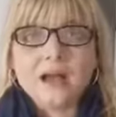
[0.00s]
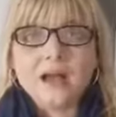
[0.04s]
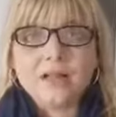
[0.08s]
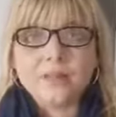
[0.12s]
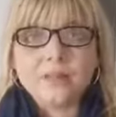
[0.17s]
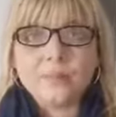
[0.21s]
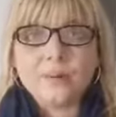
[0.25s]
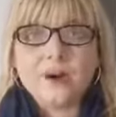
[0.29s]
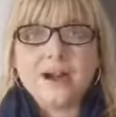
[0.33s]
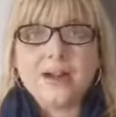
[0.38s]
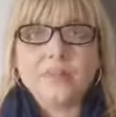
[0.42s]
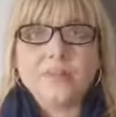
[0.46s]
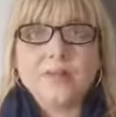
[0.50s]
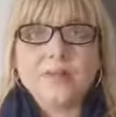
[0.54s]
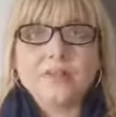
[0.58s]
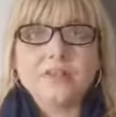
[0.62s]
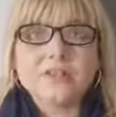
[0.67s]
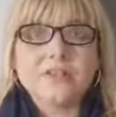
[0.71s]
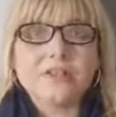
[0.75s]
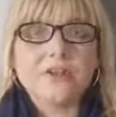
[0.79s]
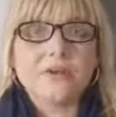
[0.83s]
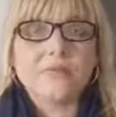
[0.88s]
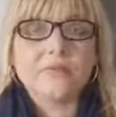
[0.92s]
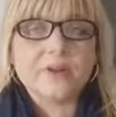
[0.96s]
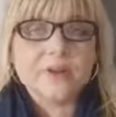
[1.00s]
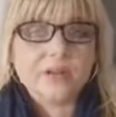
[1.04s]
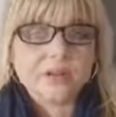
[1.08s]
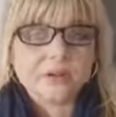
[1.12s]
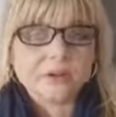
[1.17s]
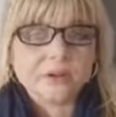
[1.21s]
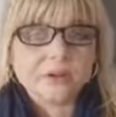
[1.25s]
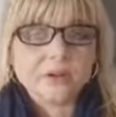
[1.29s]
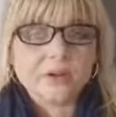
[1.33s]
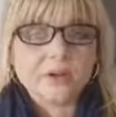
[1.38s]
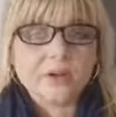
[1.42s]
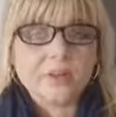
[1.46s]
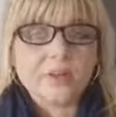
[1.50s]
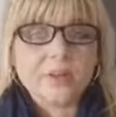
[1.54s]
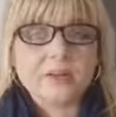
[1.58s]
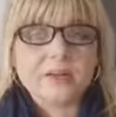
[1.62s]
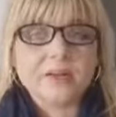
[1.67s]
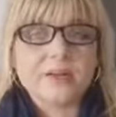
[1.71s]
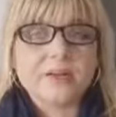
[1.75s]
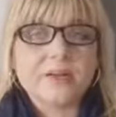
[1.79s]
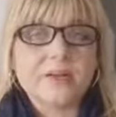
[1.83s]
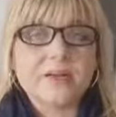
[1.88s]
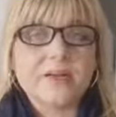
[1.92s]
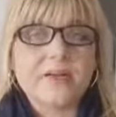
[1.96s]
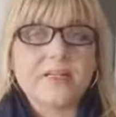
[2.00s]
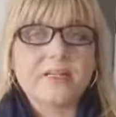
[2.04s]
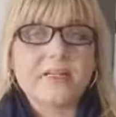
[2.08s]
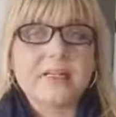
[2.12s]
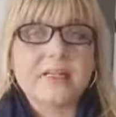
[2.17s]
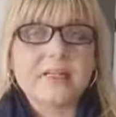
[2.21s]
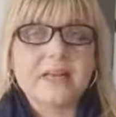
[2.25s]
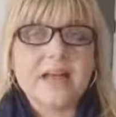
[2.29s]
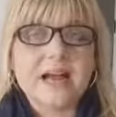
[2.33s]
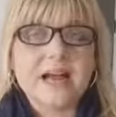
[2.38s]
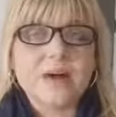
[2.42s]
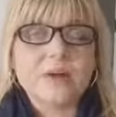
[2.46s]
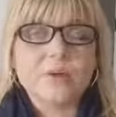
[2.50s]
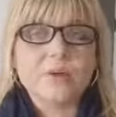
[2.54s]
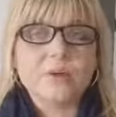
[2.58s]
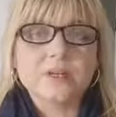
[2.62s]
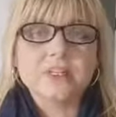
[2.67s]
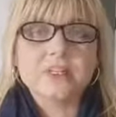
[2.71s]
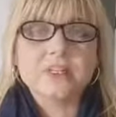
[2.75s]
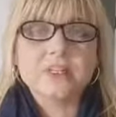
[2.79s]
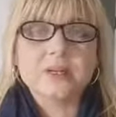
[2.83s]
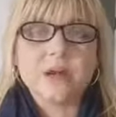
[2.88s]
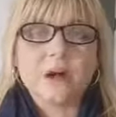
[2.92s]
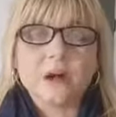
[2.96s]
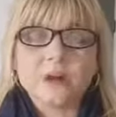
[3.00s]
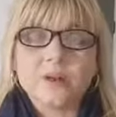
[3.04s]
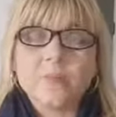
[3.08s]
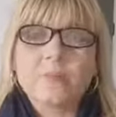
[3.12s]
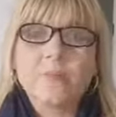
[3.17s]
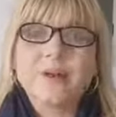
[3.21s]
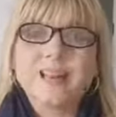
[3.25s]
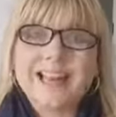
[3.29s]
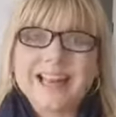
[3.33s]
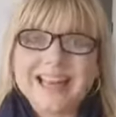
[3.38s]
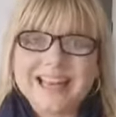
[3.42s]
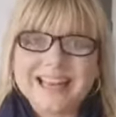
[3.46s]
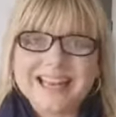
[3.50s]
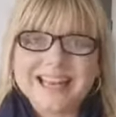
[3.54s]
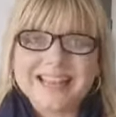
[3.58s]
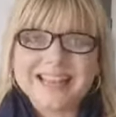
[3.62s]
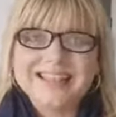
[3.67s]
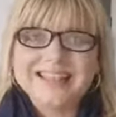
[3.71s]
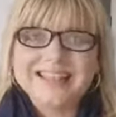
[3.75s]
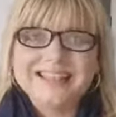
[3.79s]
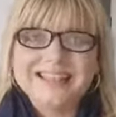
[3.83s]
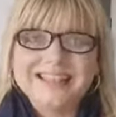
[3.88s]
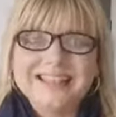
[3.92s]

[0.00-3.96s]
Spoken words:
the Prime Minister of Israel, Benjamin Netanyahu, is on a plane